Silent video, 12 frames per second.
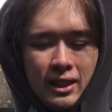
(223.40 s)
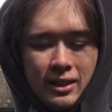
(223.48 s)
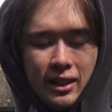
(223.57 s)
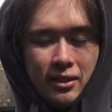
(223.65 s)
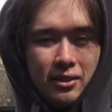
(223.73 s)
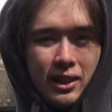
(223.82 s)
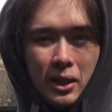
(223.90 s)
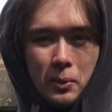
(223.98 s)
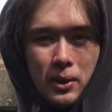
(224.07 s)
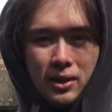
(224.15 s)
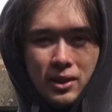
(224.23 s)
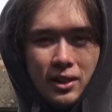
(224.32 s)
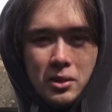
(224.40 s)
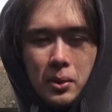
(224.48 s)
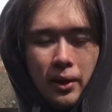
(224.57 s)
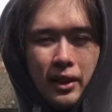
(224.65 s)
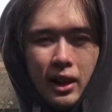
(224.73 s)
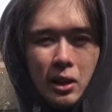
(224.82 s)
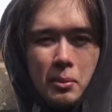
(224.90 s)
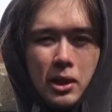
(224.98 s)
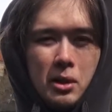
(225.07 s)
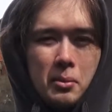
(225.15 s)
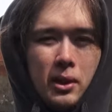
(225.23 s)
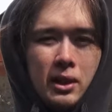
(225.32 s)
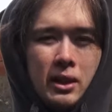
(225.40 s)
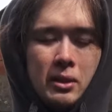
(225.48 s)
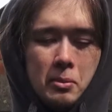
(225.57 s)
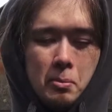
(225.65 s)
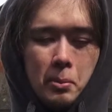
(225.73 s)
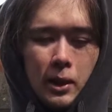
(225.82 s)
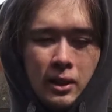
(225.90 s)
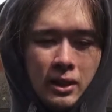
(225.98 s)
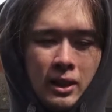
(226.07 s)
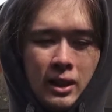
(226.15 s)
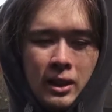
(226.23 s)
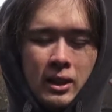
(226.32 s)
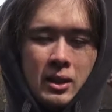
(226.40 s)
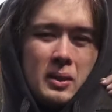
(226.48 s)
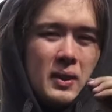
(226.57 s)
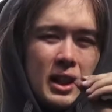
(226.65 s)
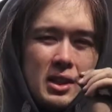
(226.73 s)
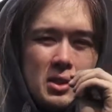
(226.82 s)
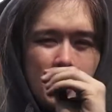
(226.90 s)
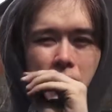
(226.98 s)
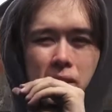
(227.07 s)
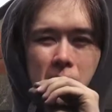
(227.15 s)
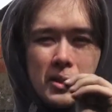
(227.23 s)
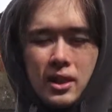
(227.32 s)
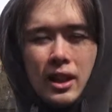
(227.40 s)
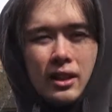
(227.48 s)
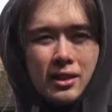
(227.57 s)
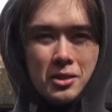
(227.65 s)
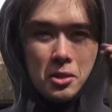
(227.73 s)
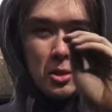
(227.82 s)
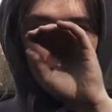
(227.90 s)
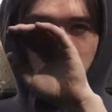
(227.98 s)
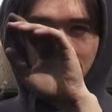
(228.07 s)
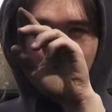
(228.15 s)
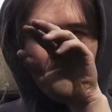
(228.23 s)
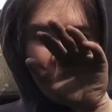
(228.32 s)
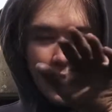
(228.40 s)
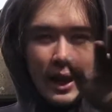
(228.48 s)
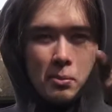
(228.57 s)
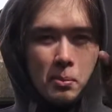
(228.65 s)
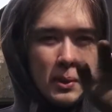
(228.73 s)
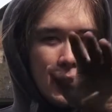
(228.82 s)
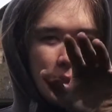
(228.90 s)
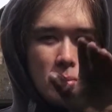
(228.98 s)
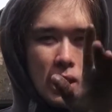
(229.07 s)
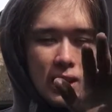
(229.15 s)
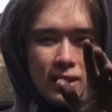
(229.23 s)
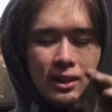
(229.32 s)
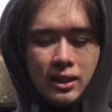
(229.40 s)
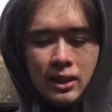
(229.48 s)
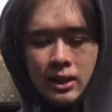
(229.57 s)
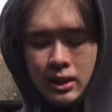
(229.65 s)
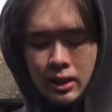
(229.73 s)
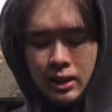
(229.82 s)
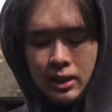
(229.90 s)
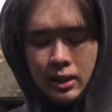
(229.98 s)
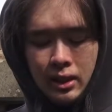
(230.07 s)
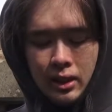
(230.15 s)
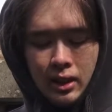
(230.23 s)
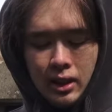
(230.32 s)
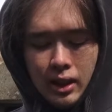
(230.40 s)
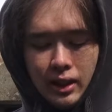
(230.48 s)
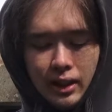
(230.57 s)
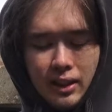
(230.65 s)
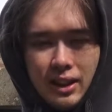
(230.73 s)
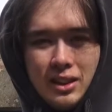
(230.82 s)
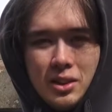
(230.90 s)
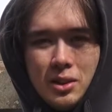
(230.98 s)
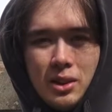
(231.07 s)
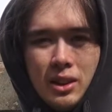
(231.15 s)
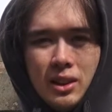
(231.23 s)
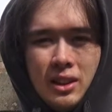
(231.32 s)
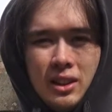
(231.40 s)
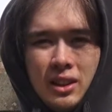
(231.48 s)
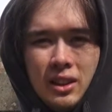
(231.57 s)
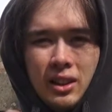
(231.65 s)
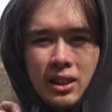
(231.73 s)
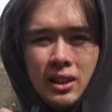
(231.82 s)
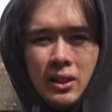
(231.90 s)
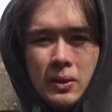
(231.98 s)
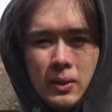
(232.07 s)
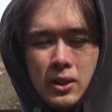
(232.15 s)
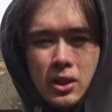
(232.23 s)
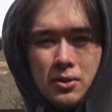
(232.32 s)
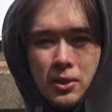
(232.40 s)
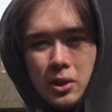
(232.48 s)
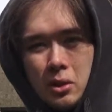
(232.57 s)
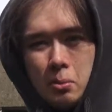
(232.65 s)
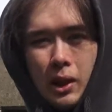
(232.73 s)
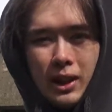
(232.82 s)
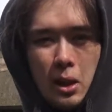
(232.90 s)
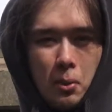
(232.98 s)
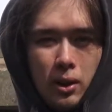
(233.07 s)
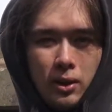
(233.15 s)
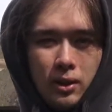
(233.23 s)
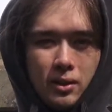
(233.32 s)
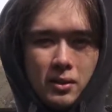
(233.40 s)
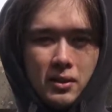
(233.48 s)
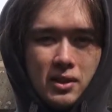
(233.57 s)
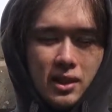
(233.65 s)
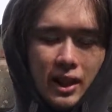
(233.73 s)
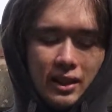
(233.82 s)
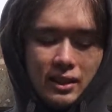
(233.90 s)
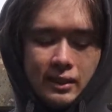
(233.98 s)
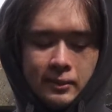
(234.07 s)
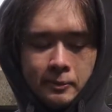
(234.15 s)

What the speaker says: Definitely I wouldn't do this with an aluminium one. But when I saw there was that 2 thou gap in the middle, I got this, which is for doing body work, sanding.